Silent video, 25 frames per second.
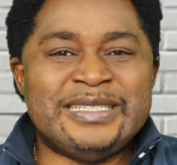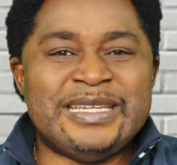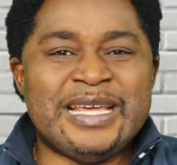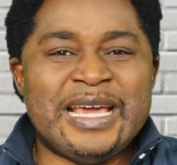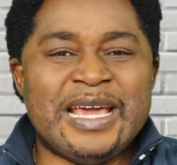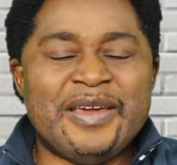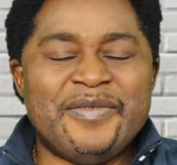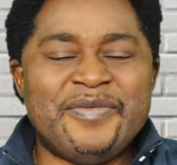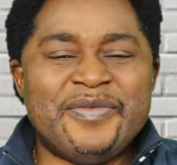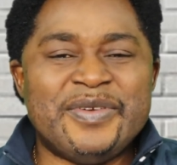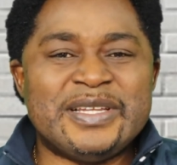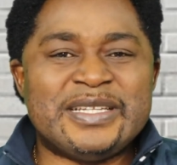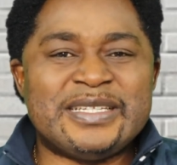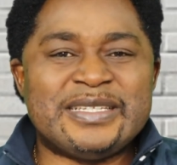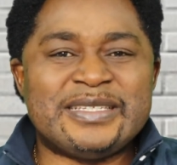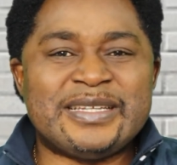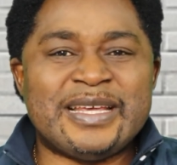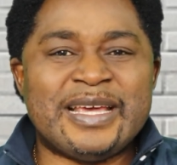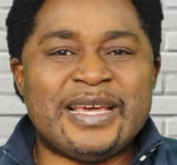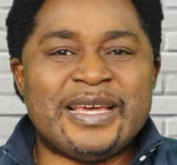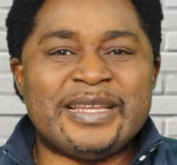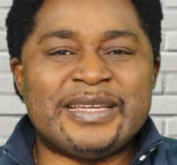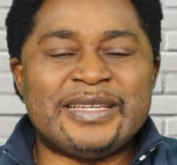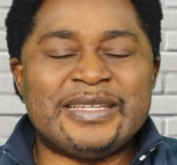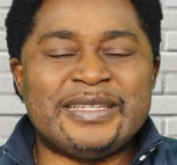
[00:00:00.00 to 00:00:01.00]
David
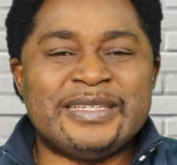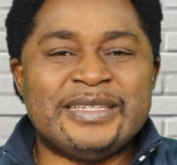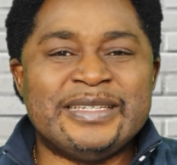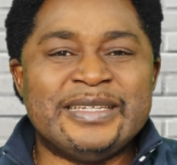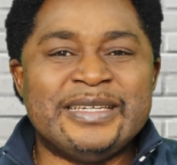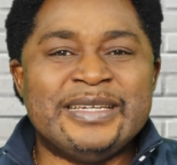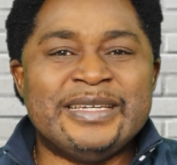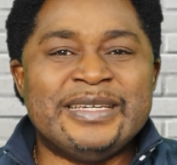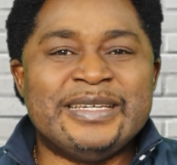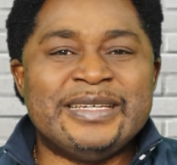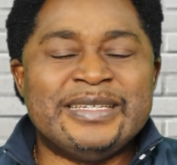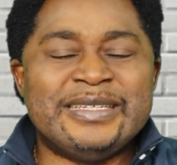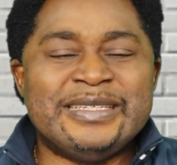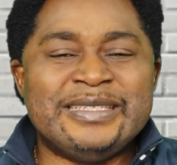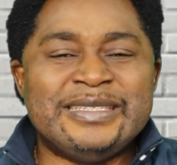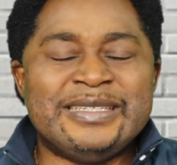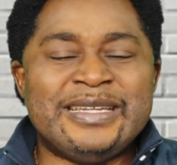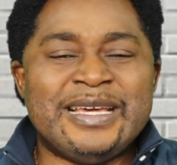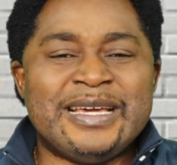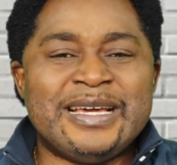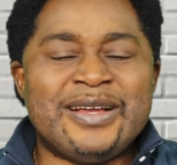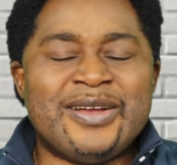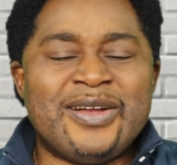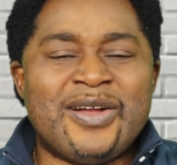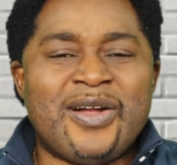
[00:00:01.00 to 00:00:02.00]
said,
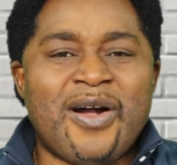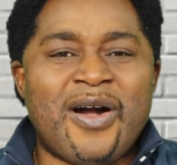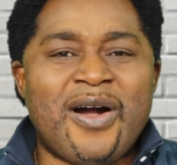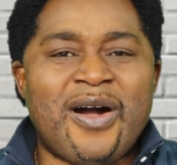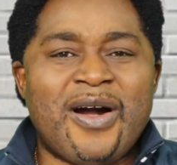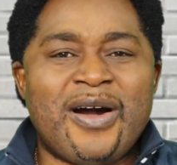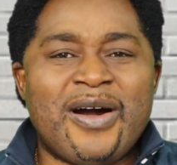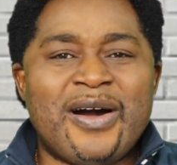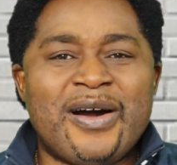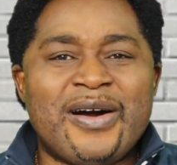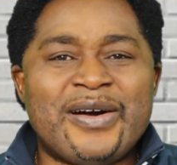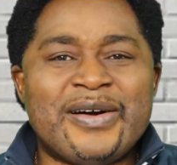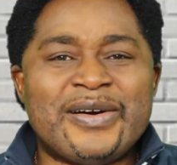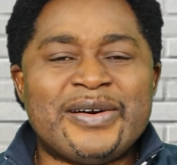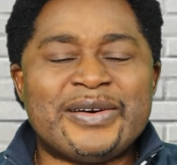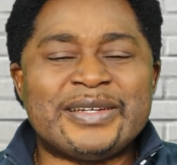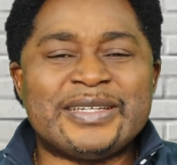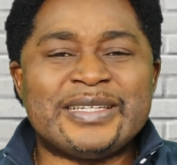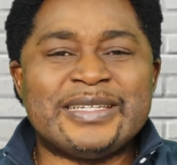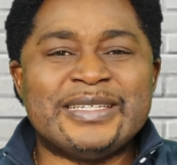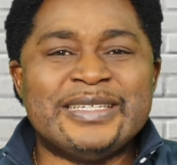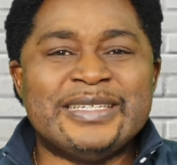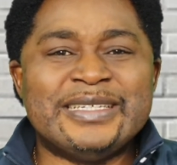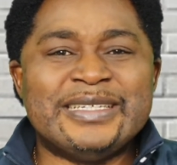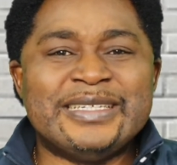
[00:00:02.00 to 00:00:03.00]
the
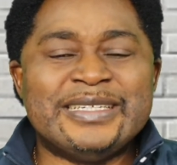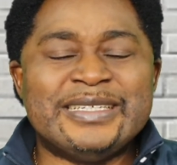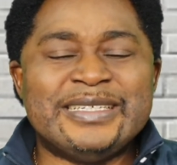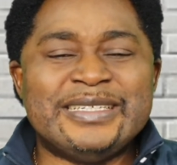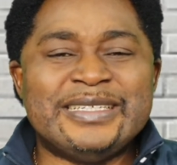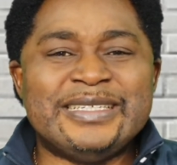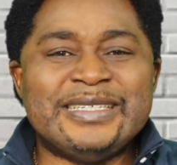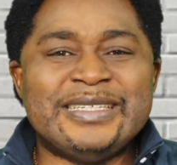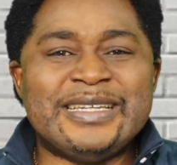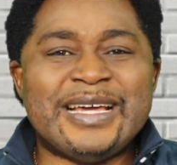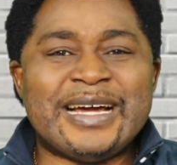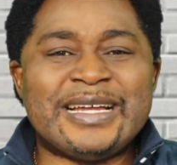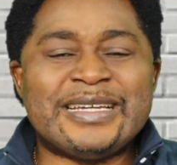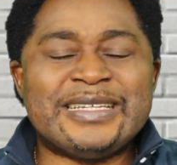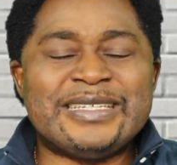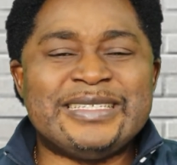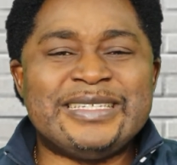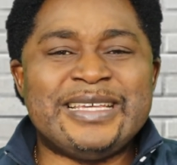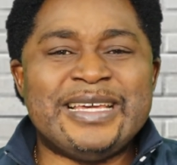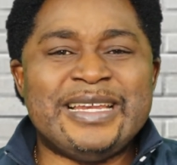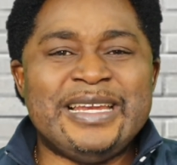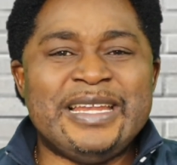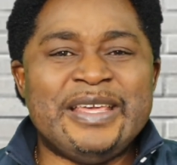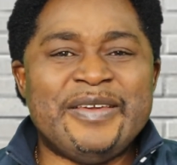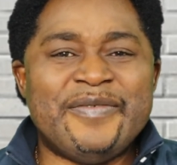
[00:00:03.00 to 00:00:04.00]
God
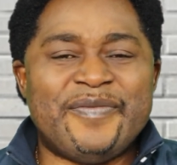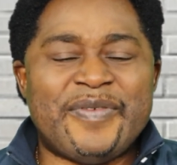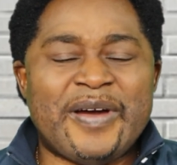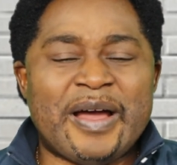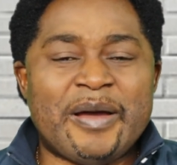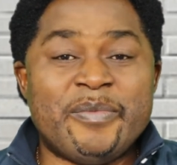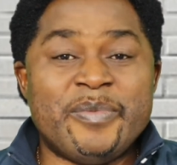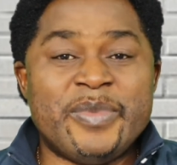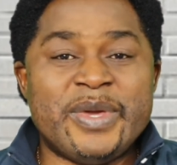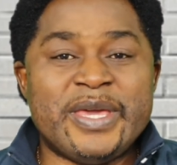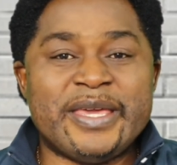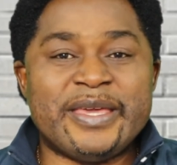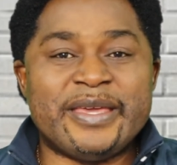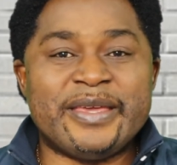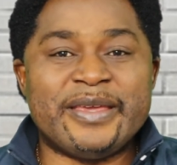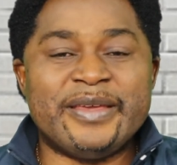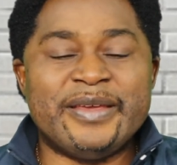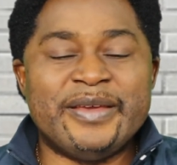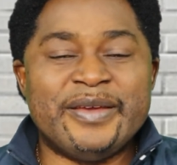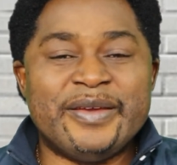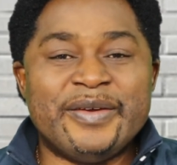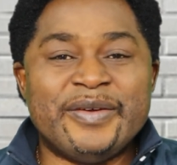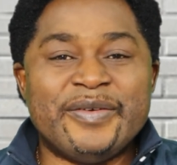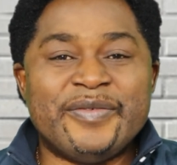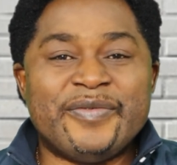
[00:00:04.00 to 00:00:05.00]
that deliver me
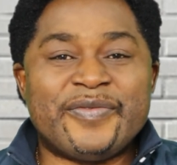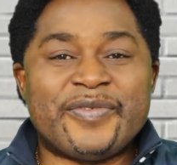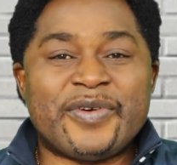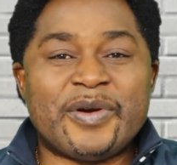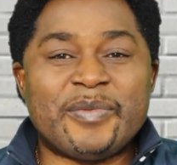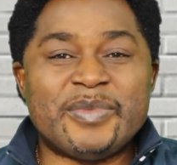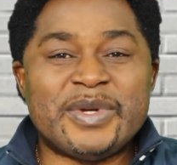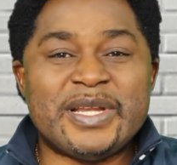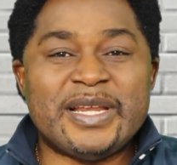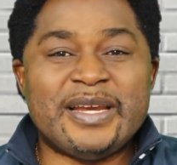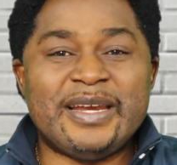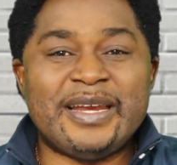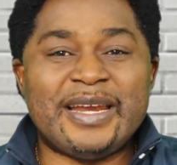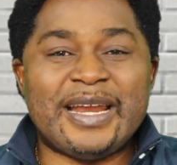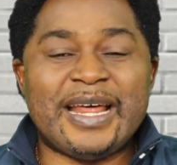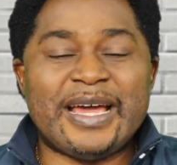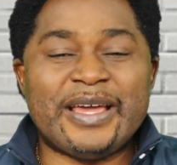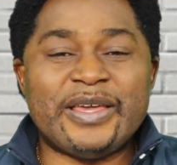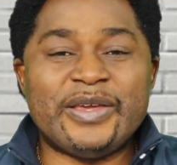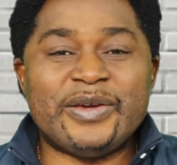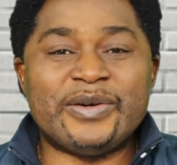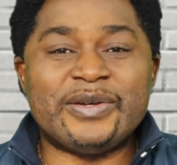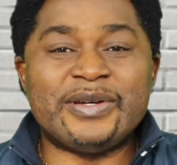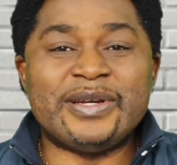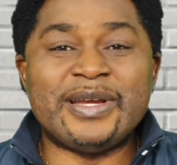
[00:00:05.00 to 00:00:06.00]
from the
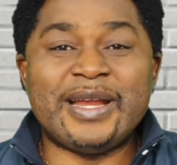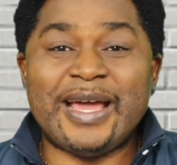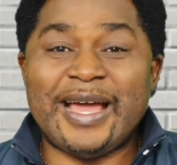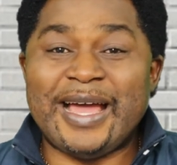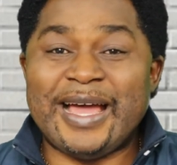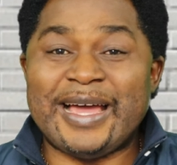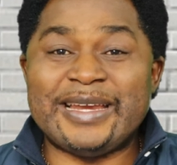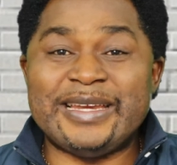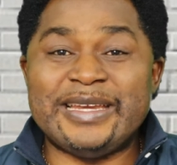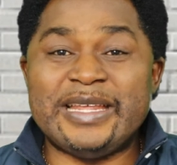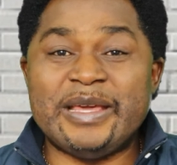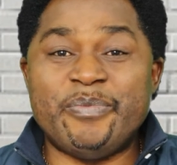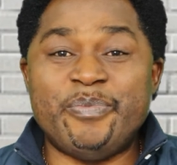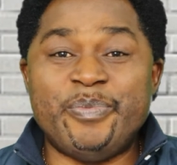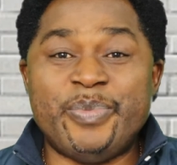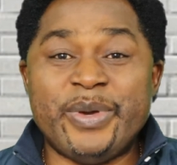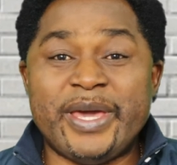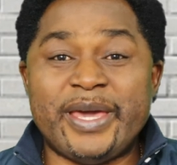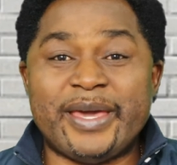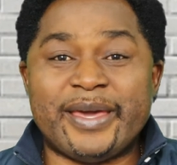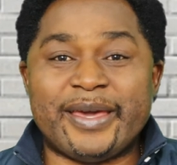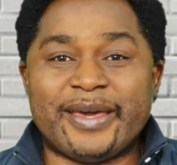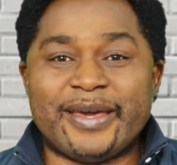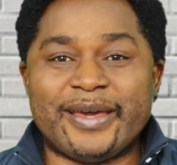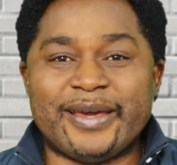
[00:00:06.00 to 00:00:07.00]
lion and the
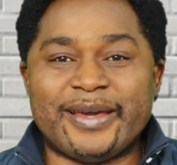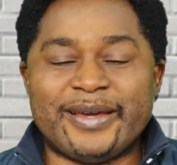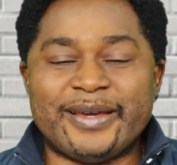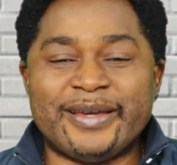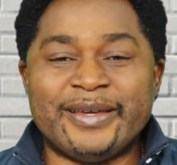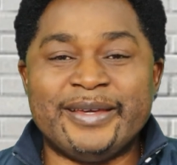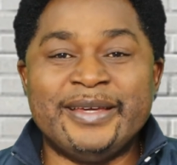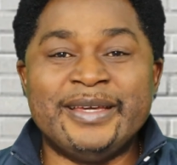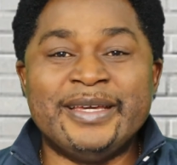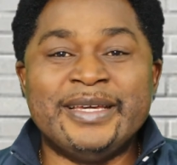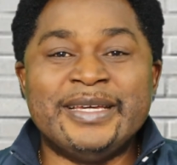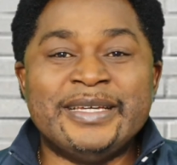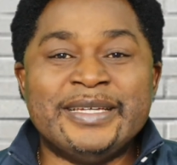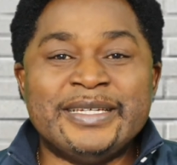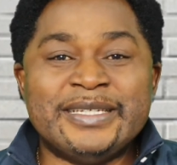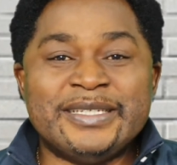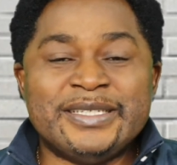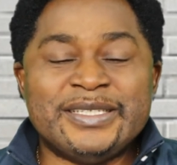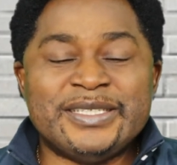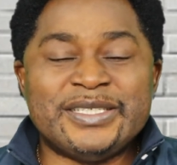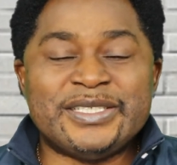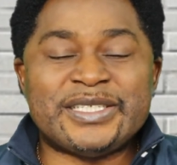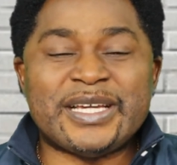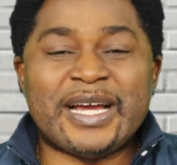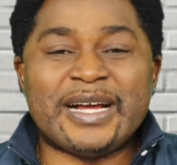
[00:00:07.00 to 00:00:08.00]
bear
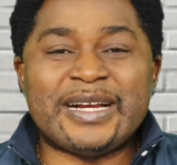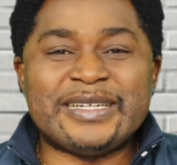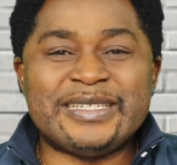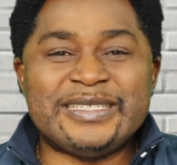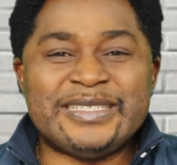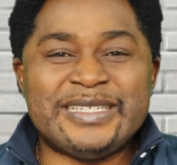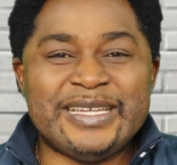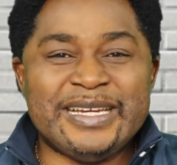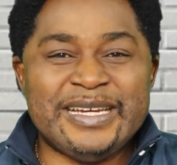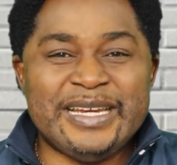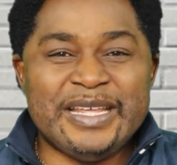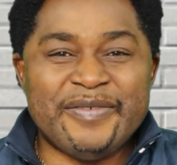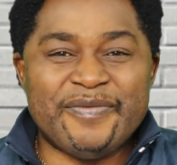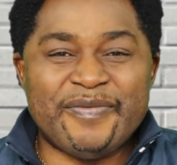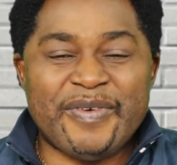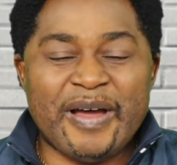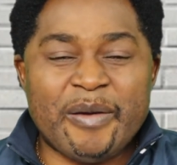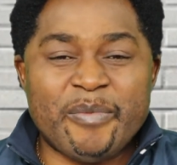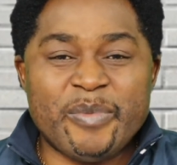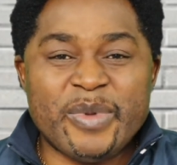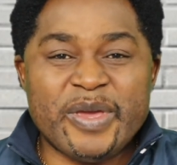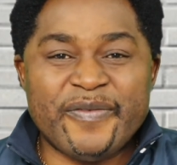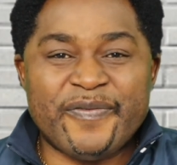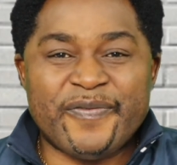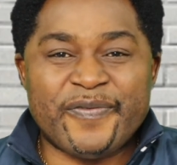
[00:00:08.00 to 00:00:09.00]
shall
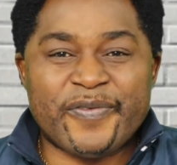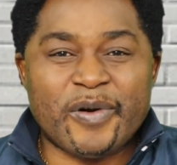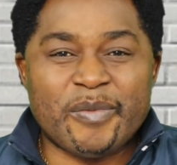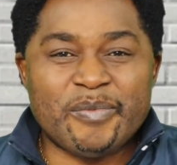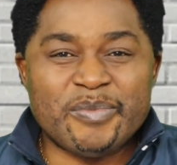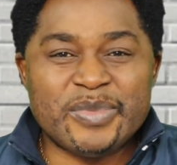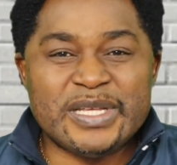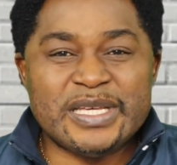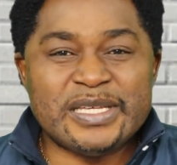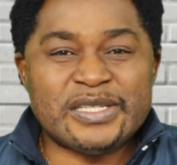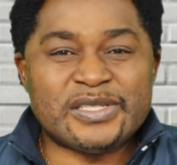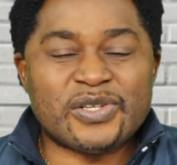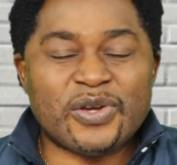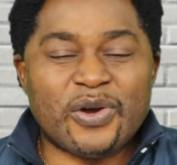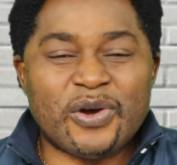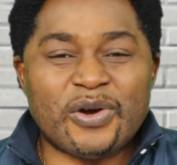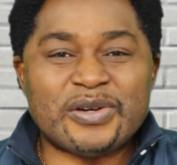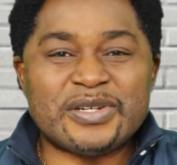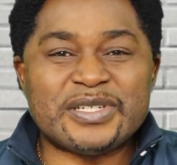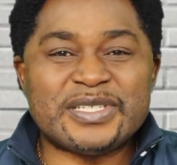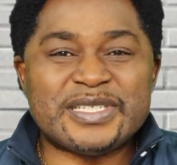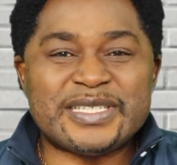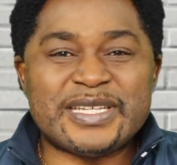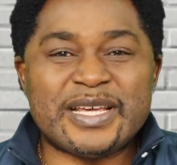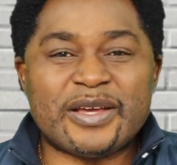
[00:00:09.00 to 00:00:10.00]
deliver me from this
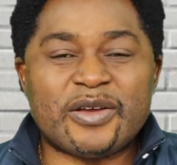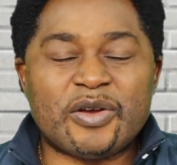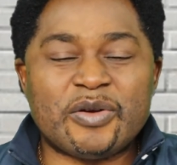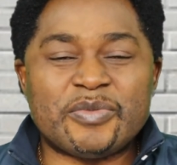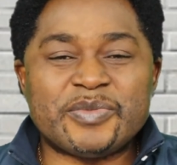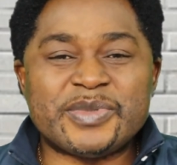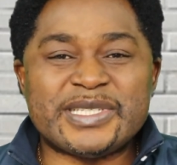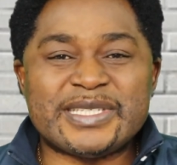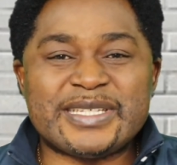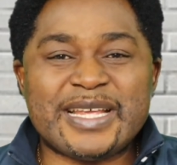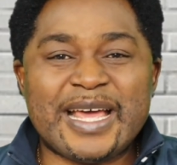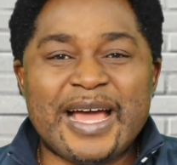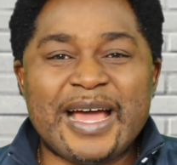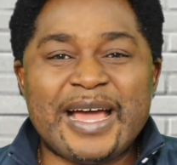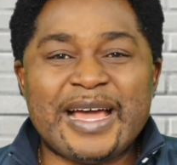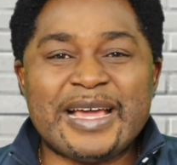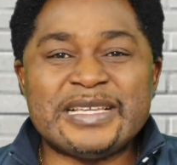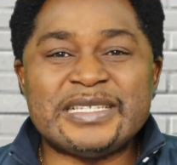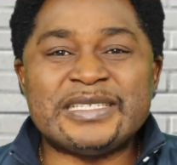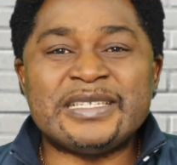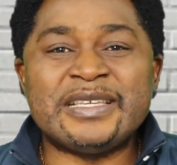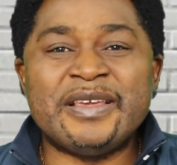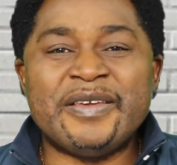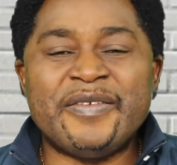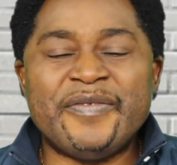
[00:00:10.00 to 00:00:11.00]

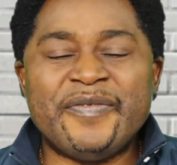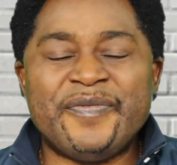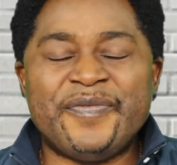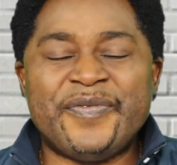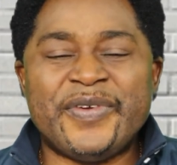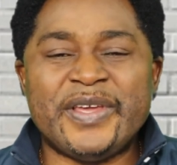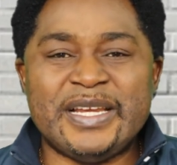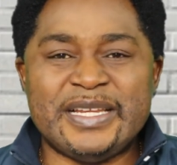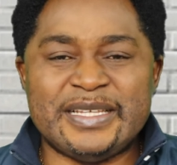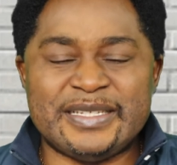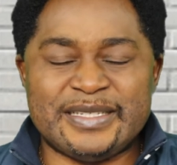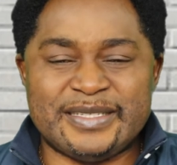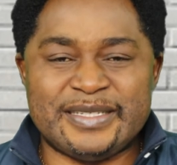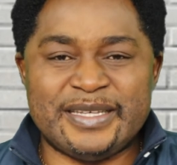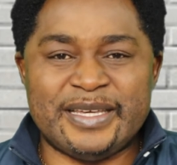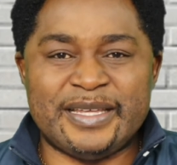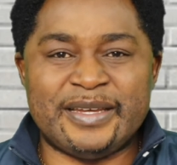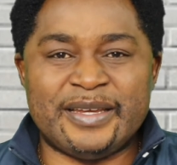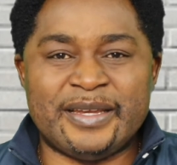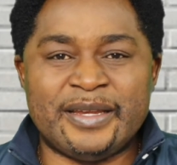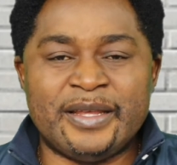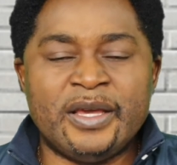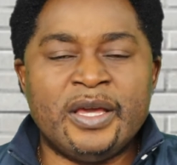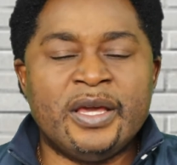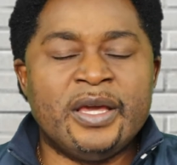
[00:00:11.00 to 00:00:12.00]
uncircumcised
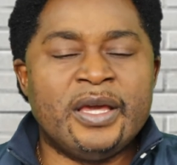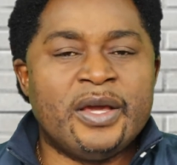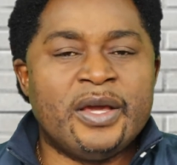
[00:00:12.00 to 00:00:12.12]
Philistine.